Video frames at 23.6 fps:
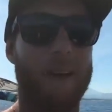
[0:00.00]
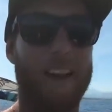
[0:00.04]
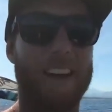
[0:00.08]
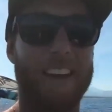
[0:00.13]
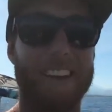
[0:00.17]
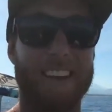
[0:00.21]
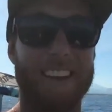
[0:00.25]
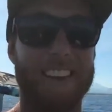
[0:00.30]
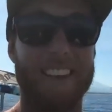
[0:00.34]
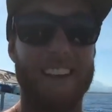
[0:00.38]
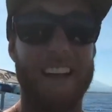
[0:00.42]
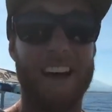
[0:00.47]

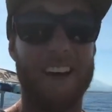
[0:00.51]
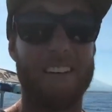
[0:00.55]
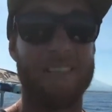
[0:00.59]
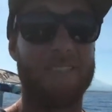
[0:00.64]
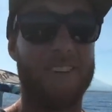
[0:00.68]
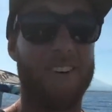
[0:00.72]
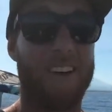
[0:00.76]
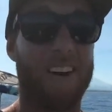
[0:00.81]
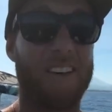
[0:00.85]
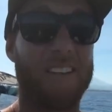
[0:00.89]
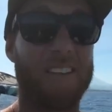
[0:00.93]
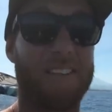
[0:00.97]
making love
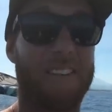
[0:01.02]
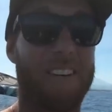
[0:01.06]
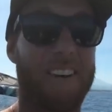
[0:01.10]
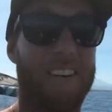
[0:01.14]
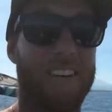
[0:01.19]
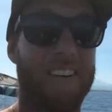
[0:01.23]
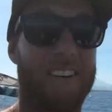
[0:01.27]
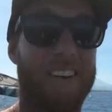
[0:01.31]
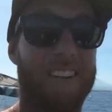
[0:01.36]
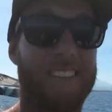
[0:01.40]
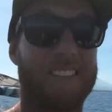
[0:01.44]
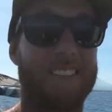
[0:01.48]
right in front
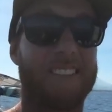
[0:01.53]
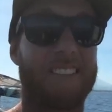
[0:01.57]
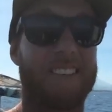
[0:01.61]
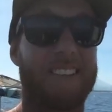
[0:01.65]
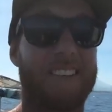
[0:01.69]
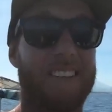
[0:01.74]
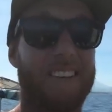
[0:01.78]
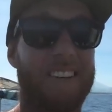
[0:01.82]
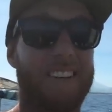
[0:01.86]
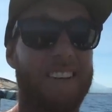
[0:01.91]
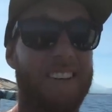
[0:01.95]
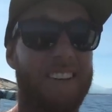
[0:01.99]
of us.
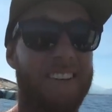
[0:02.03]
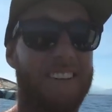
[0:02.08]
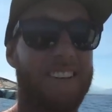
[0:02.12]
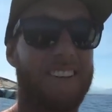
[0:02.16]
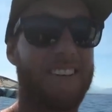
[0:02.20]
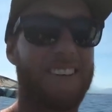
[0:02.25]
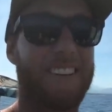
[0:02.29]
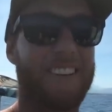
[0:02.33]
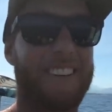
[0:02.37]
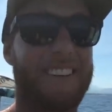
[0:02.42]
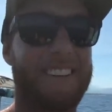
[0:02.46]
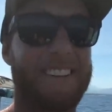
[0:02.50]

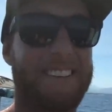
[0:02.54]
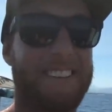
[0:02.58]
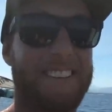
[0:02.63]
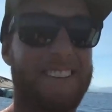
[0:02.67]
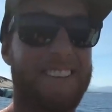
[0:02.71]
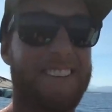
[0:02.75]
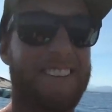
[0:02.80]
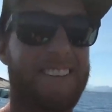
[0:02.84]
Look at this.